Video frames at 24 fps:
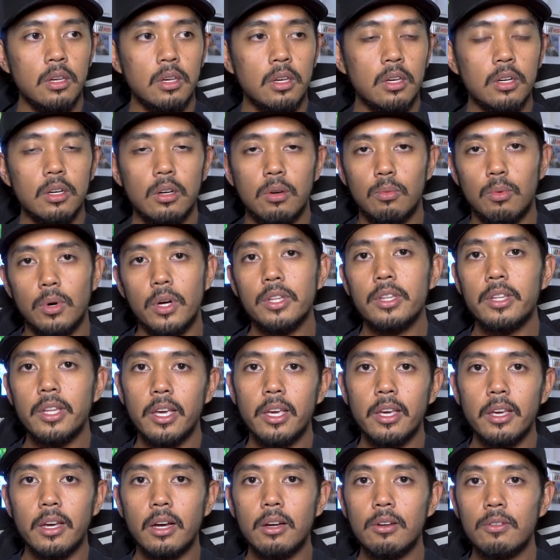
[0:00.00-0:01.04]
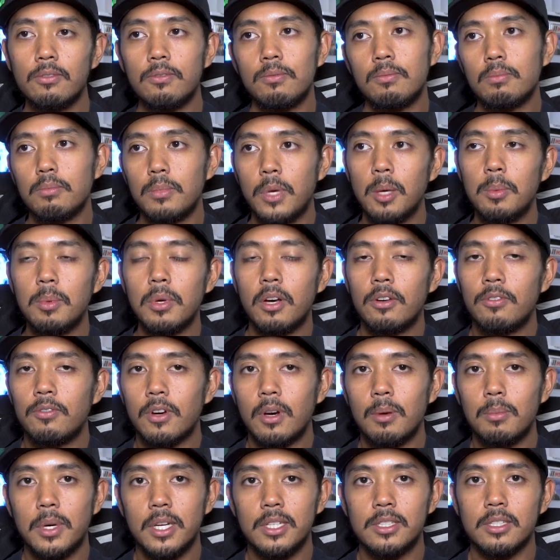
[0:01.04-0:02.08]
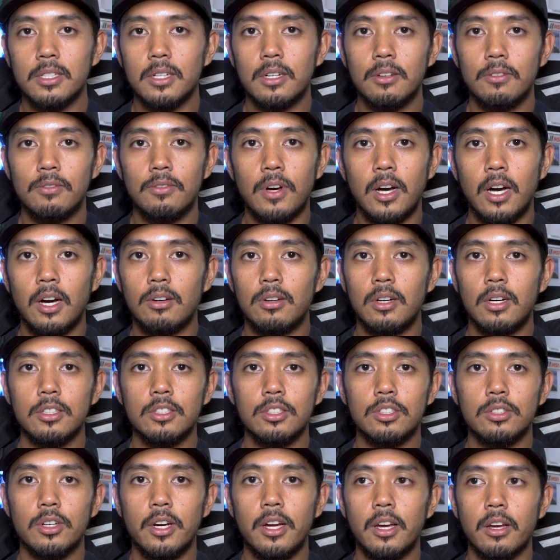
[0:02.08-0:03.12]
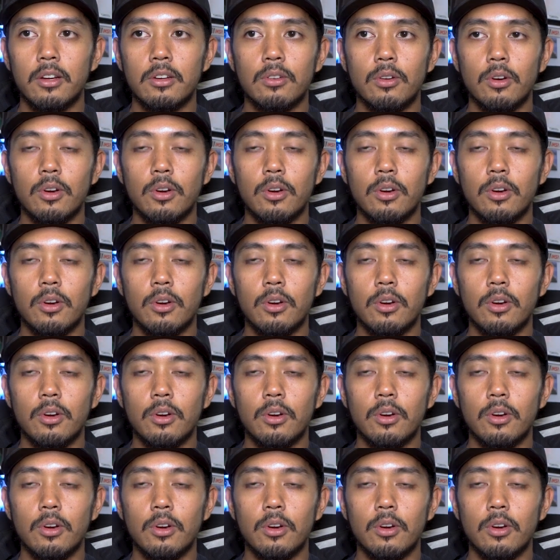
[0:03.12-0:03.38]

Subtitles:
you know, one day I'll find myself out on track,